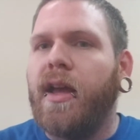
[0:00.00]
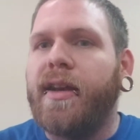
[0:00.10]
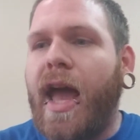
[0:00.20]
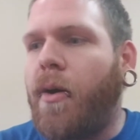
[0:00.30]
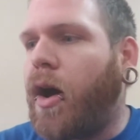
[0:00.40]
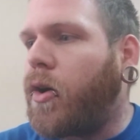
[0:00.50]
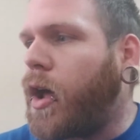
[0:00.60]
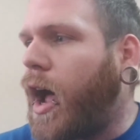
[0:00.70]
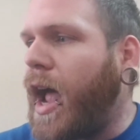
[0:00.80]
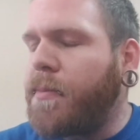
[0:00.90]
Now on
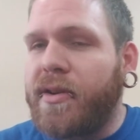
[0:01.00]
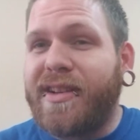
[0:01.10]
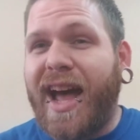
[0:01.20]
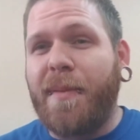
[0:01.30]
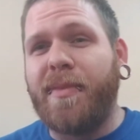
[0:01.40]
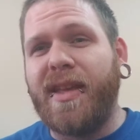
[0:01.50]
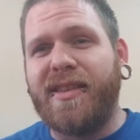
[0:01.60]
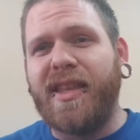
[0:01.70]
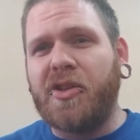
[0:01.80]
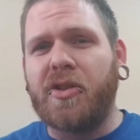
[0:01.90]
a hybrid top,
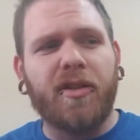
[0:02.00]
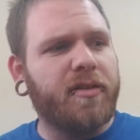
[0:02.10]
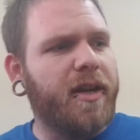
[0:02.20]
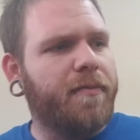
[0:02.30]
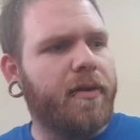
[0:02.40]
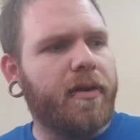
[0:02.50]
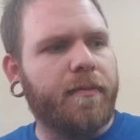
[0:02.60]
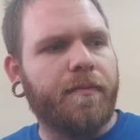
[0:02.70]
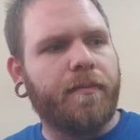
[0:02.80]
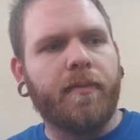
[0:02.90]
things are a little different.
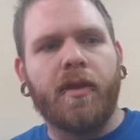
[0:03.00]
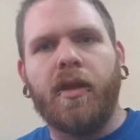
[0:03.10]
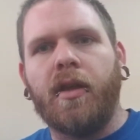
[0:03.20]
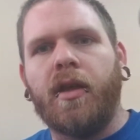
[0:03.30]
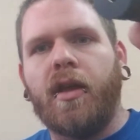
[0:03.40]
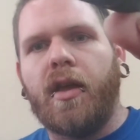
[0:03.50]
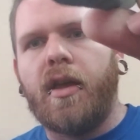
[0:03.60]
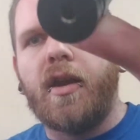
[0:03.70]
And